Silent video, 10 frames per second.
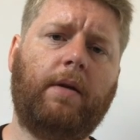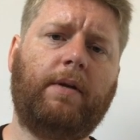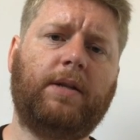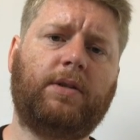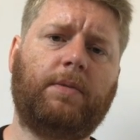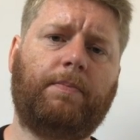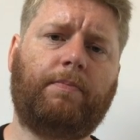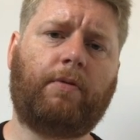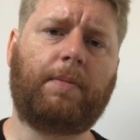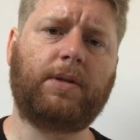and it's a
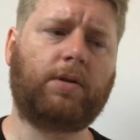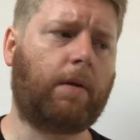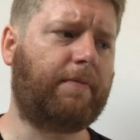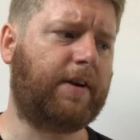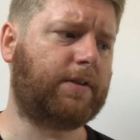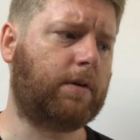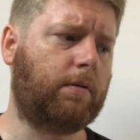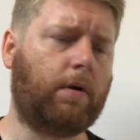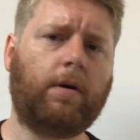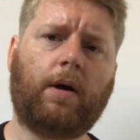proper slop fest
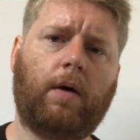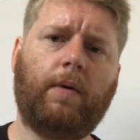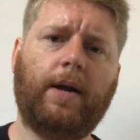going on, I'll